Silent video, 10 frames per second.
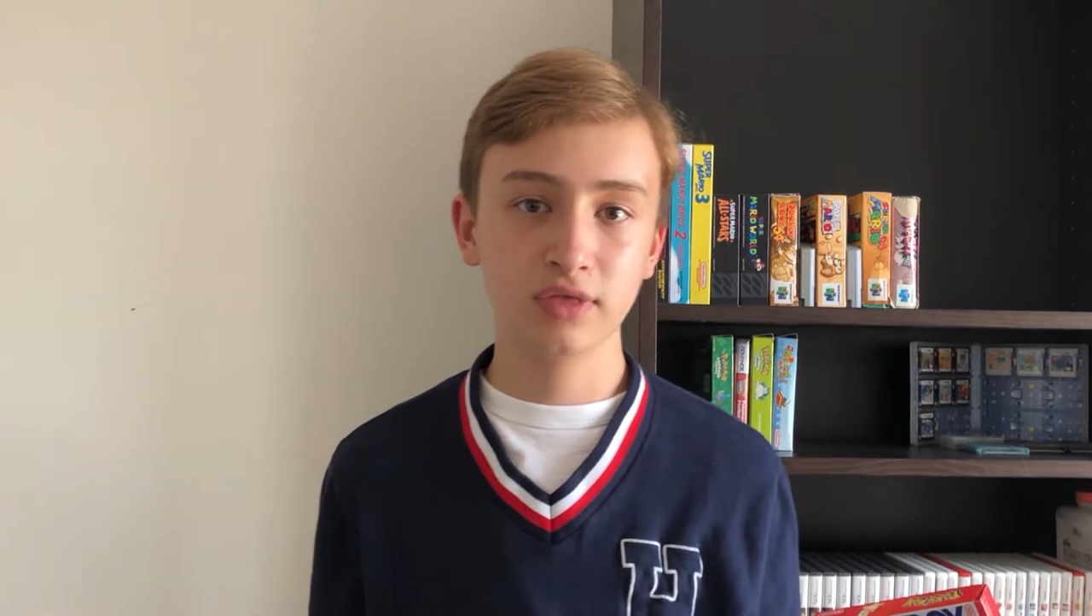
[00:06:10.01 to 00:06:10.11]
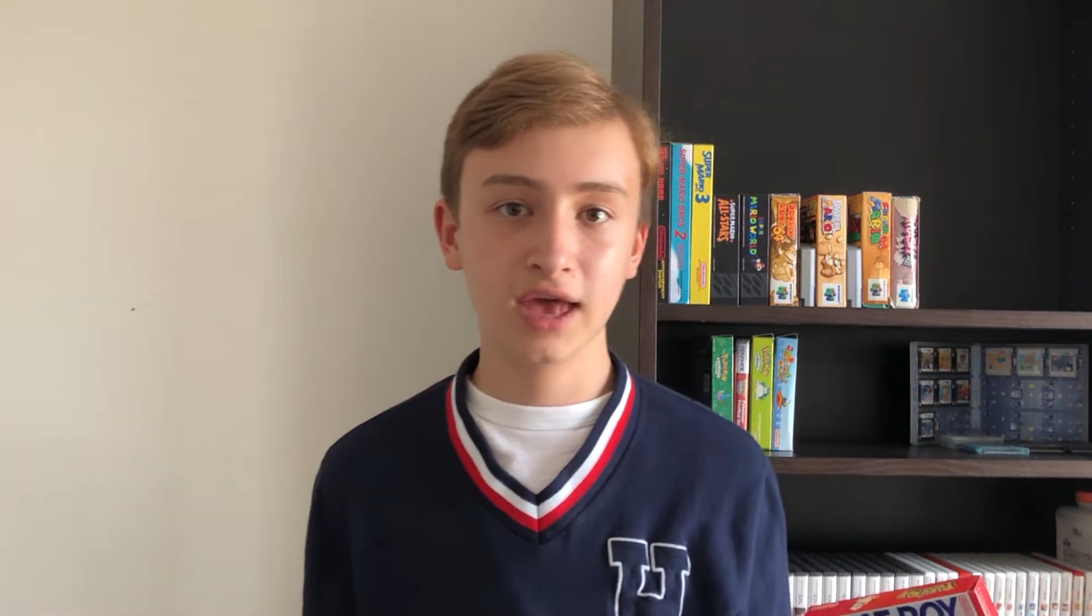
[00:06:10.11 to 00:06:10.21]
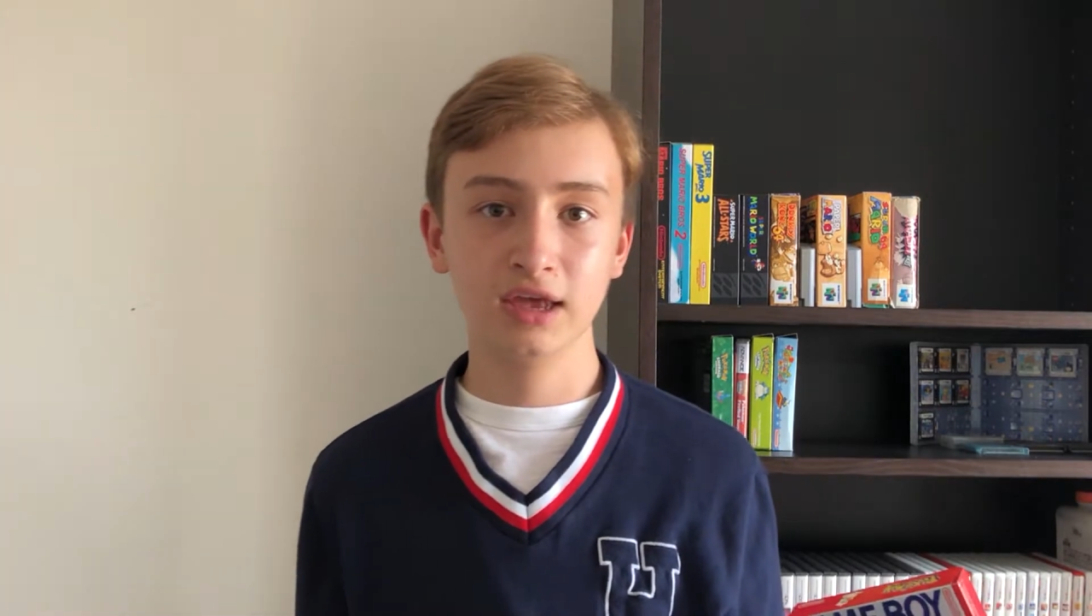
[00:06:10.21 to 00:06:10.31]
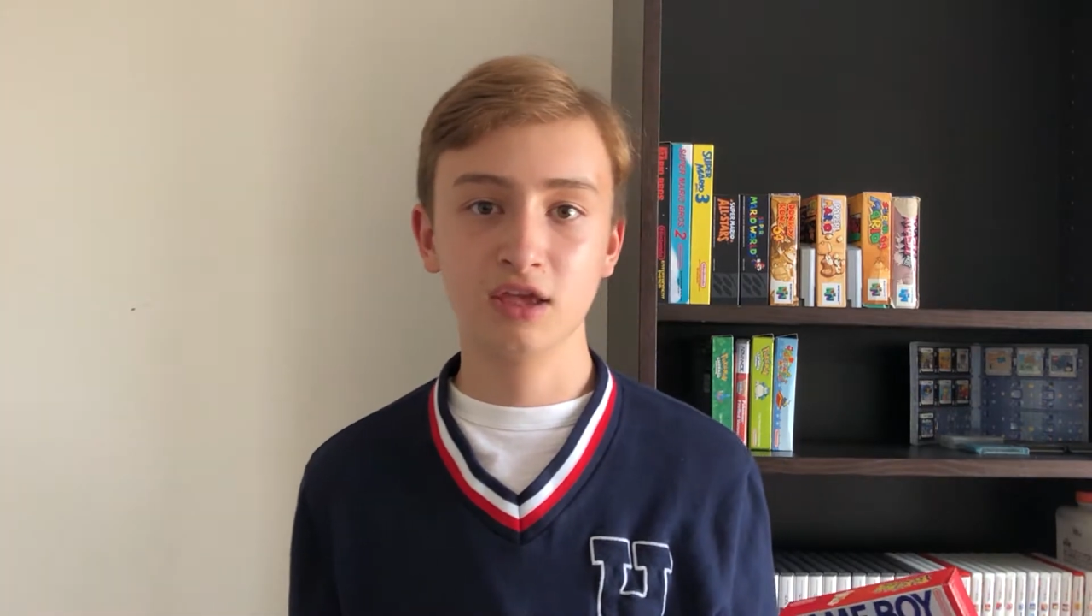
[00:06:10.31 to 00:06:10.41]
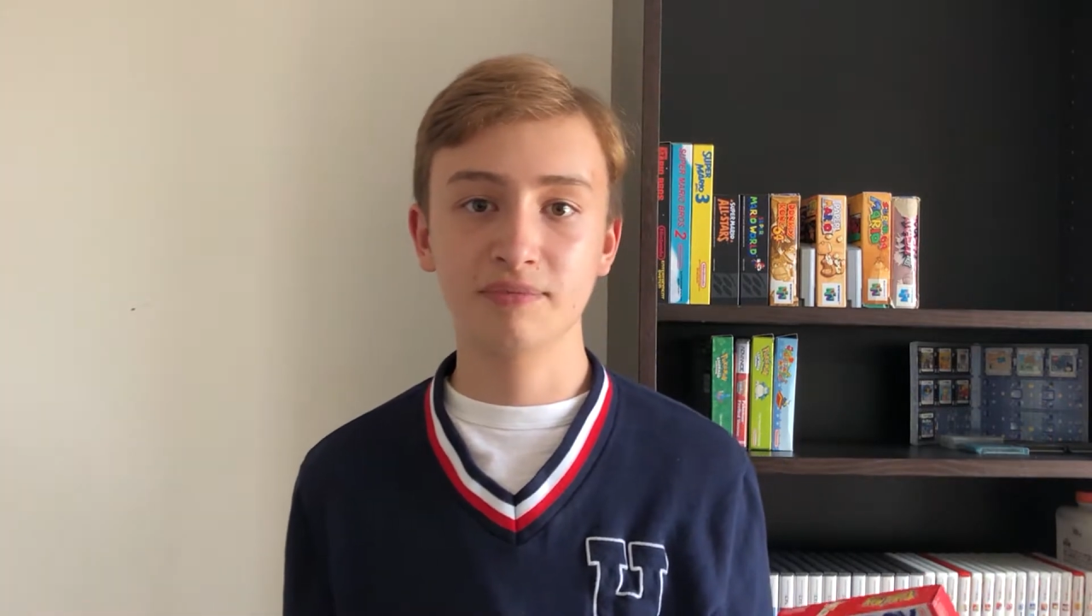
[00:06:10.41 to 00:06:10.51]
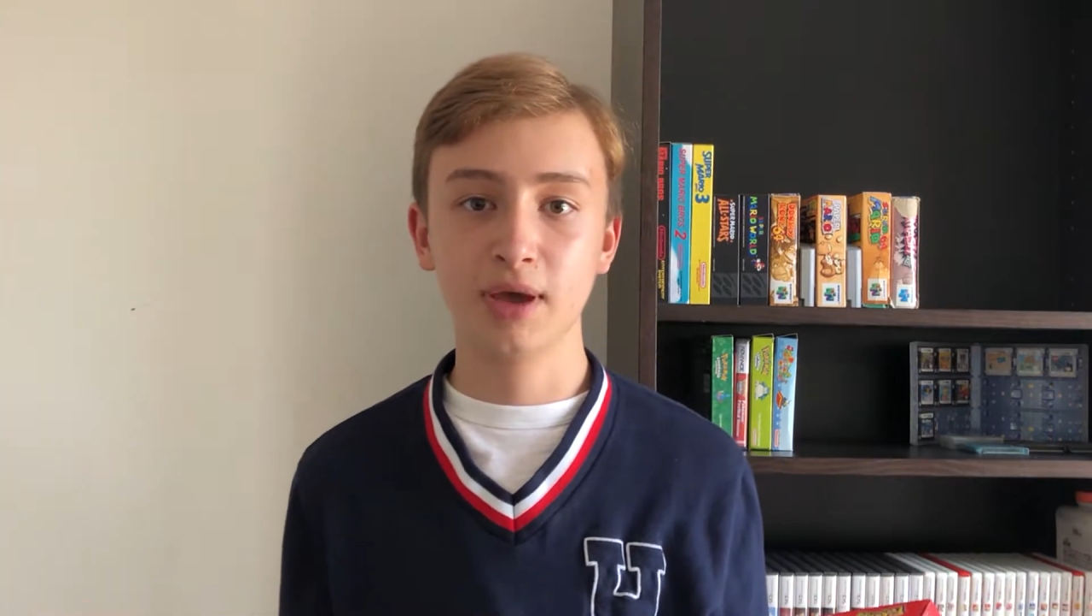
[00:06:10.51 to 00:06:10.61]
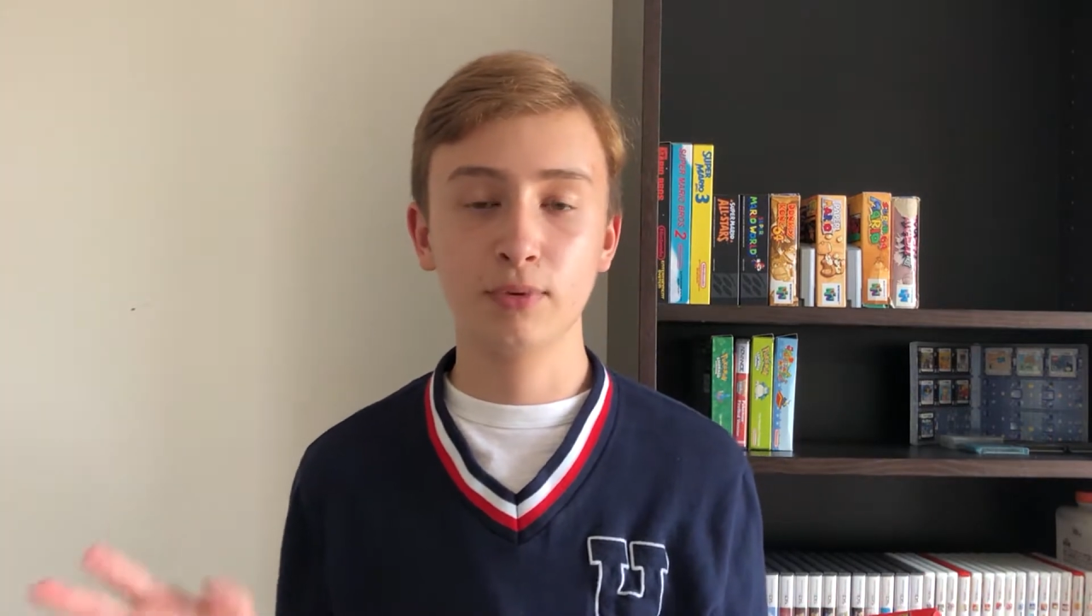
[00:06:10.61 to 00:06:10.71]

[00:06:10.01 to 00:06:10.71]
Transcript: that is my